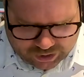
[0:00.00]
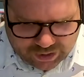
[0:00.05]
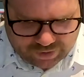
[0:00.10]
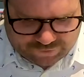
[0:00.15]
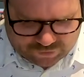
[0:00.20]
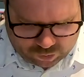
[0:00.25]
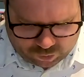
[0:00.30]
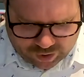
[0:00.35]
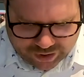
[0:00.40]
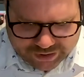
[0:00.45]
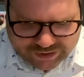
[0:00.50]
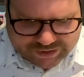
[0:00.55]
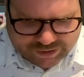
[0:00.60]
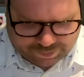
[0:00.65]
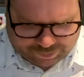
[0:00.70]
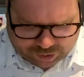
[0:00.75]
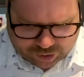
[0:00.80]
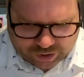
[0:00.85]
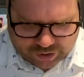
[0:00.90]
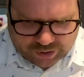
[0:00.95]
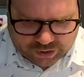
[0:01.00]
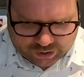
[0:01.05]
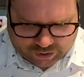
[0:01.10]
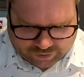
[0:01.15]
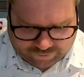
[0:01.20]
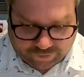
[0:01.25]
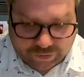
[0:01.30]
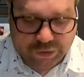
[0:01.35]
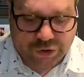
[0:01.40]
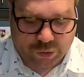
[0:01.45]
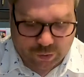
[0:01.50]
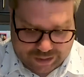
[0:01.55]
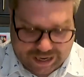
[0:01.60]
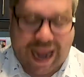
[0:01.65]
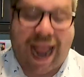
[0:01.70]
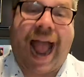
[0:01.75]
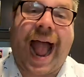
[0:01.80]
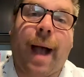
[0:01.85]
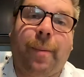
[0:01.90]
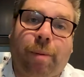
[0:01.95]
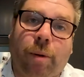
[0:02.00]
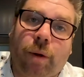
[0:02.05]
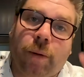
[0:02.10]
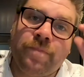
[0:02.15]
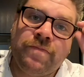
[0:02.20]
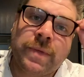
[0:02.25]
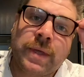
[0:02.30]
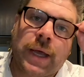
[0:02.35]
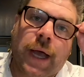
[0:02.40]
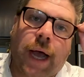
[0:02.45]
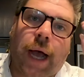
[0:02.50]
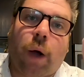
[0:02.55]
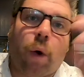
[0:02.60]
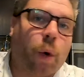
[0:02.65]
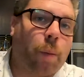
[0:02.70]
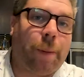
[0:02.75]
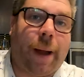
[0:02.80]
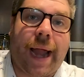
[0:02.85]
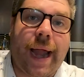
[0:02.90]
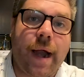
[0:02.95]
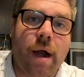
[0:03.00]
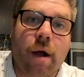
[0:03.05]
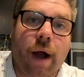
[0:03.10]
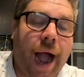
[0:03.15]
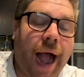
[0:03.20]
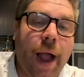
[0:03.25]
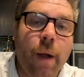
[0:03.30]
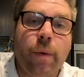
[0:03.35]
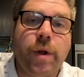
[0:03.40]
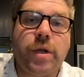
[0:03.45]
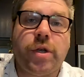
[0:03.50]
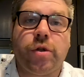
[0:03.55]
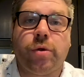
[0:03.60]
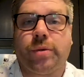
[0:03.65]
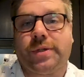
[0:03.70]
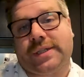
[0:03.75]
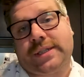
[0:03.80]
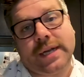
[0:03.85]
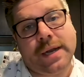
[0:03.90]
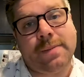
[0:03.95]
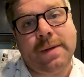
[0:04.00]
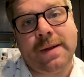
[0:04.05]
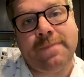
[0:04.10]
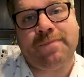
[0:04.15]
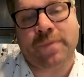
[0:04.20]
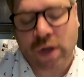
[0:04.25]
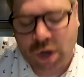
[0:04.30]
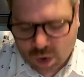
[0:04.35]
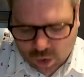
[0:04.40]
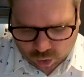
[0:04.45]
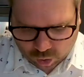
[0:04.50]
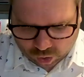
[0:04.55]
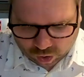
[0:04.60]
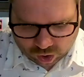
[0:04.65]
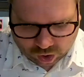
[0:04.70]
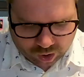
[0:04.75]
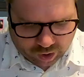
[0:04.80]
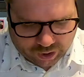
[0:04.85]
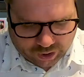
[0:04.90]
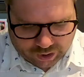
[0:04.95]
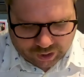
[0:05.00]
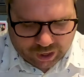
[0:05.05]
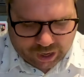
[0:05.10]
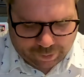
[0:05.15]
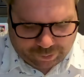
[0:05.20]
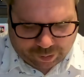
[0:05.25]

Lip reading: if you wanted to put, if I was doing apple or pear, I would do cinnamon, or I